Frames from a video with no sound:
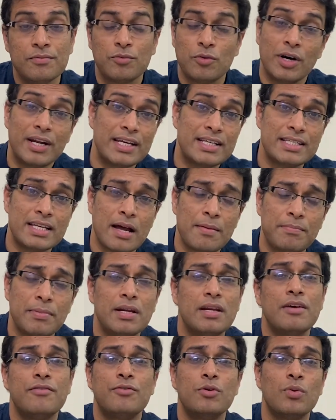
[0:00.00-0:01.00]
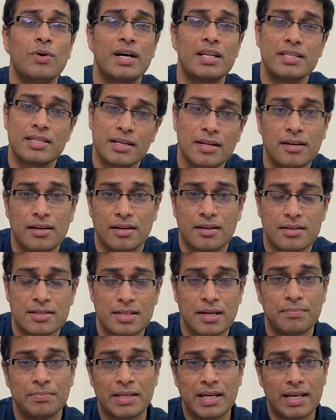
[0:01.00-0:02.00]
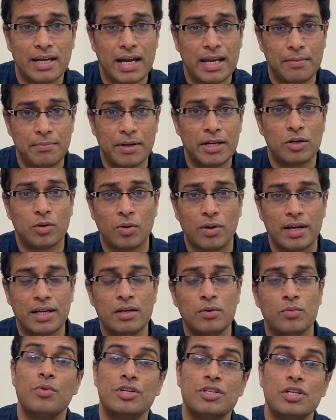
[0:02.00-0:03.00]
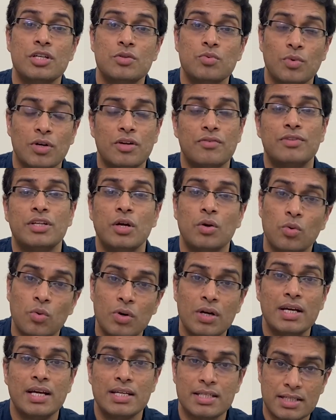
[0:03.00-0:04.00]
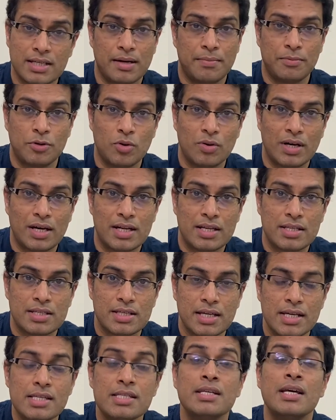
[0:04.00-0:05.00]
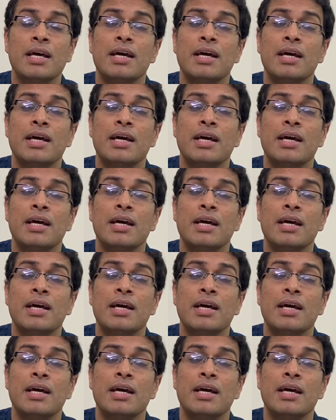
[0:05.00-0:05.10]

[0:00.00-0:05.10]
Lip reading: For example, if you consider something like Bitcoin, which is one of the oldest cryptocurrencies,